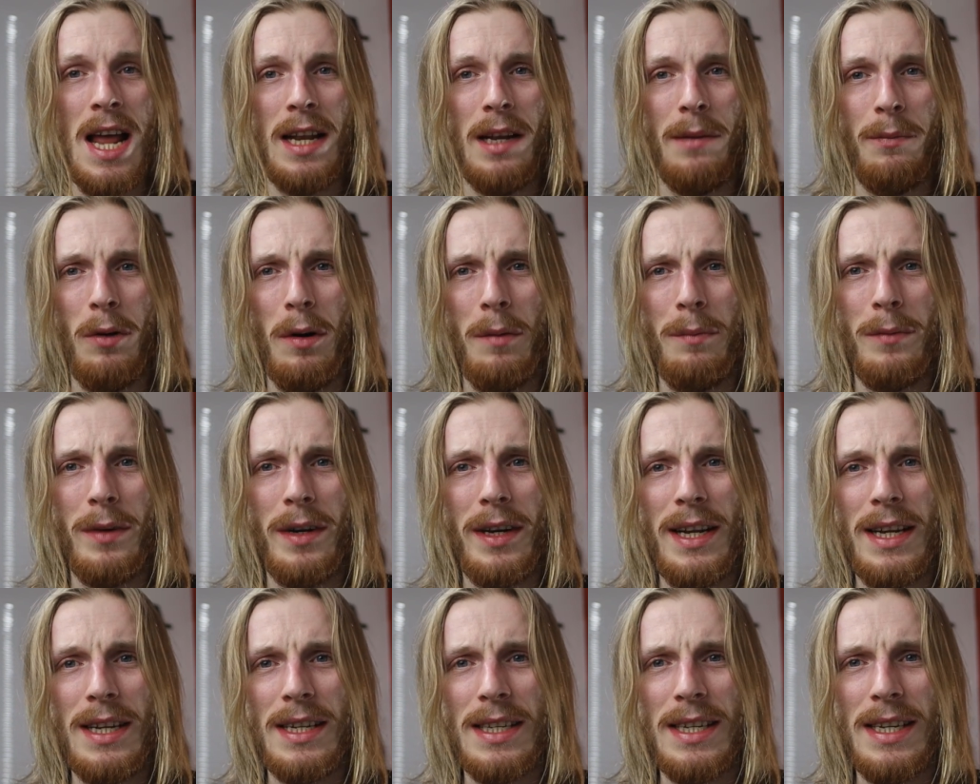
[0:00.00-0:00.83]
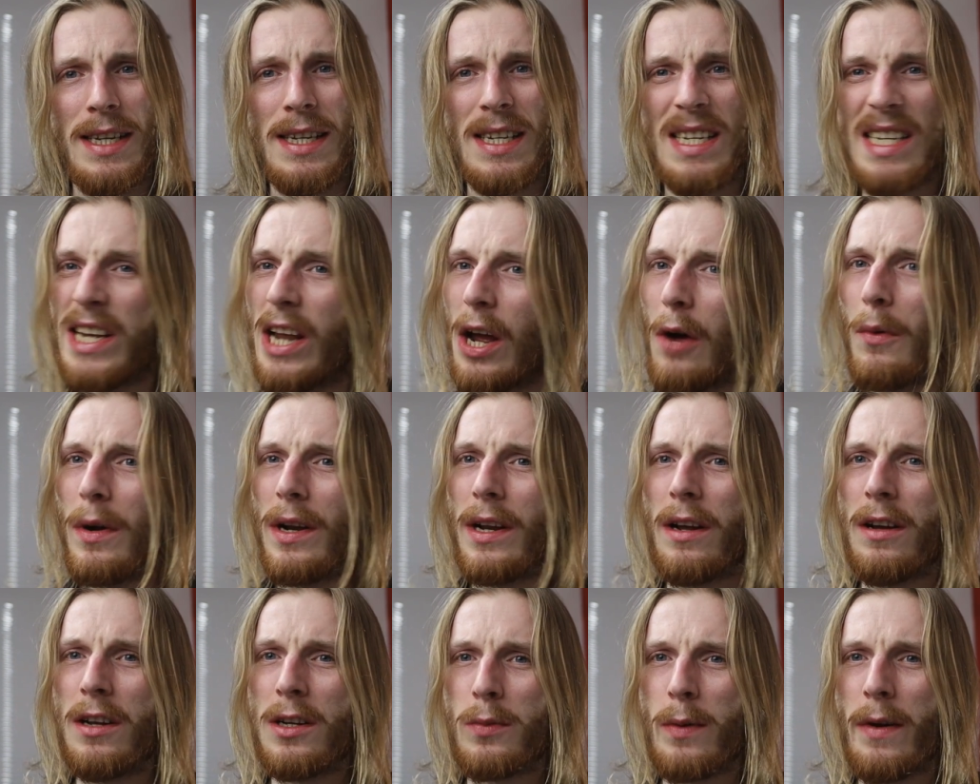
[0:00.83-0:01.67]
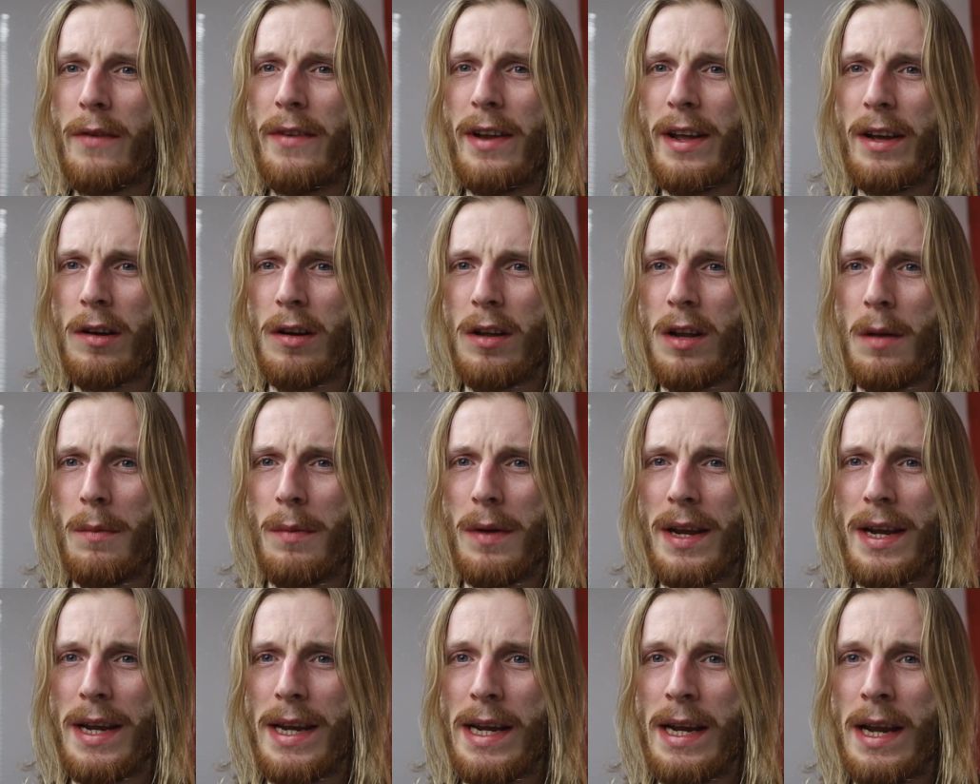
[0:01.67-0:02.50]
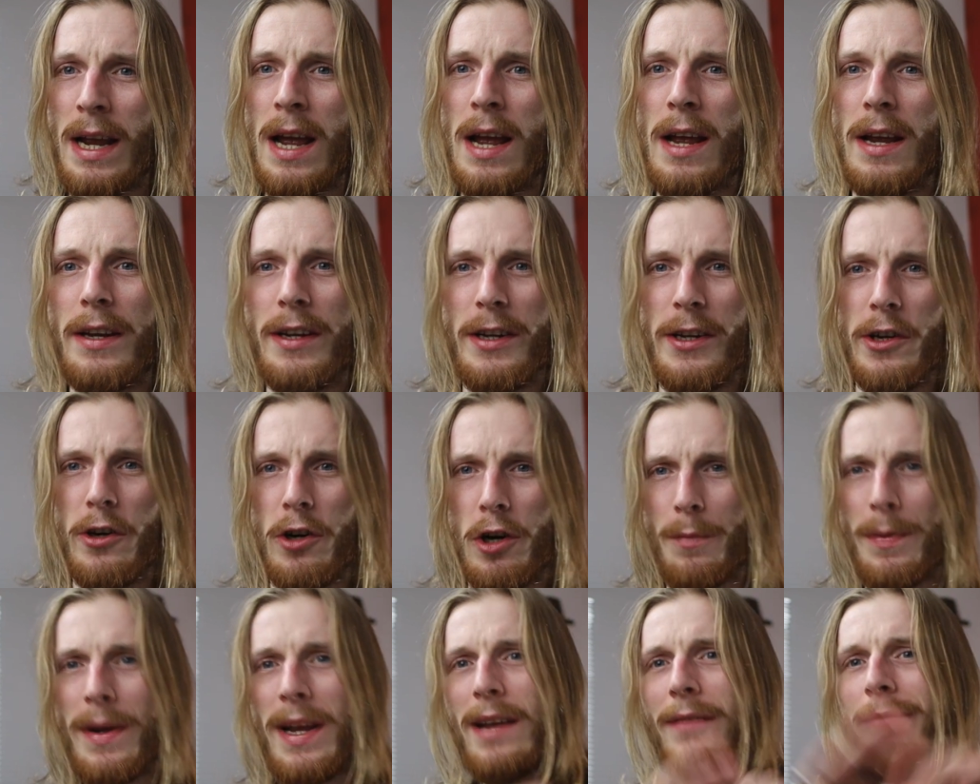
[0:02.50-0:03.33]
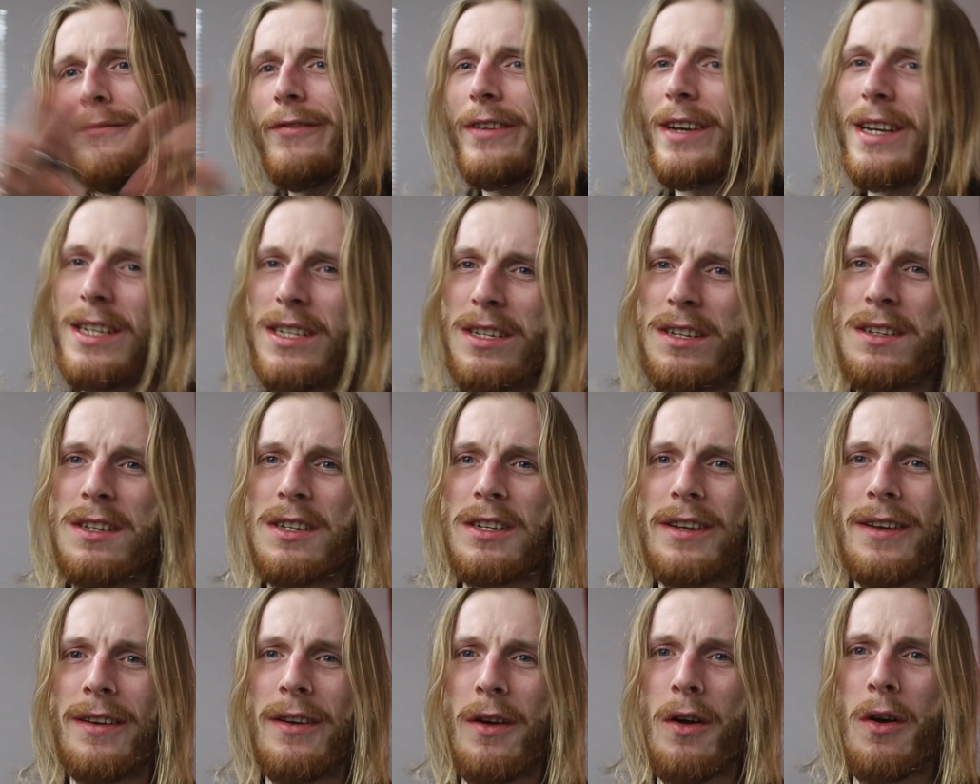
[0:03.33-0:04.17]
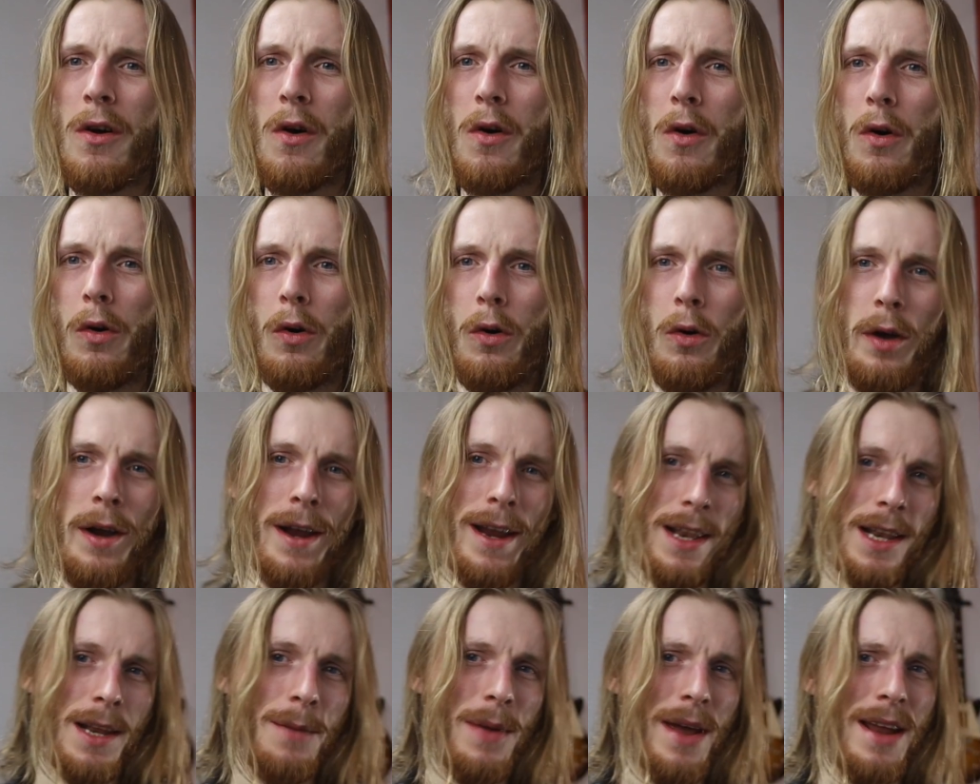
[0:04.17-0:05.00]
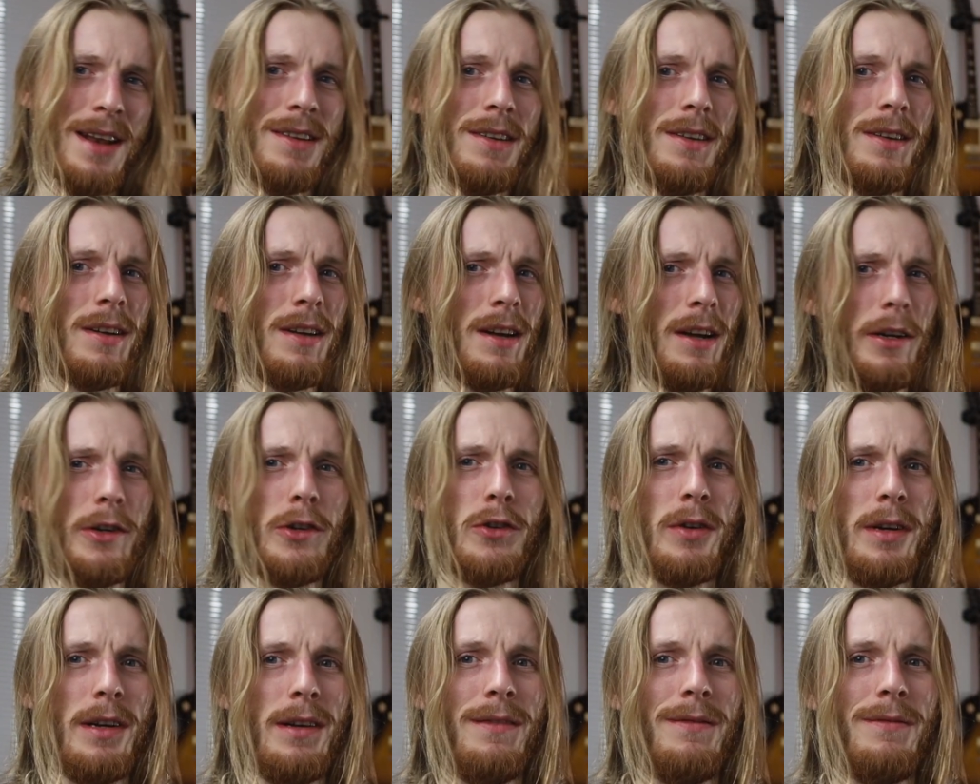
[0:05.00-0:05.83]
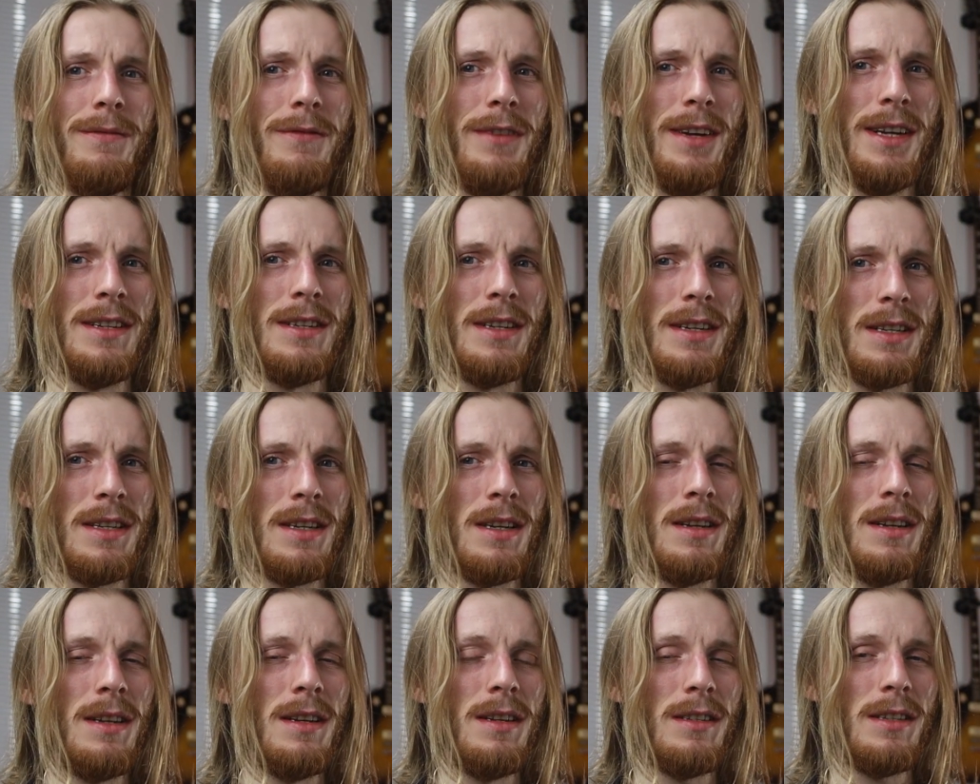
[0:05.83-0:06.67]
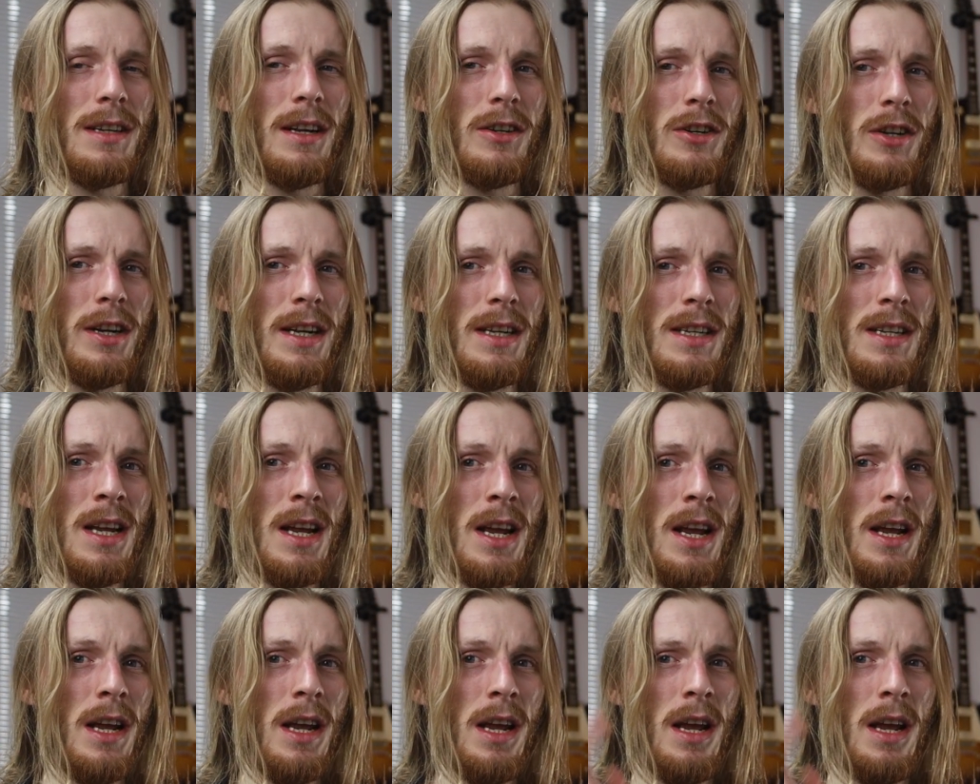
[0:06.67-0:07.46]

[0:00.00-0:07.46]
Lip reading: The problem with this is no one knows whether they're going to be European visas or independent country visas, such as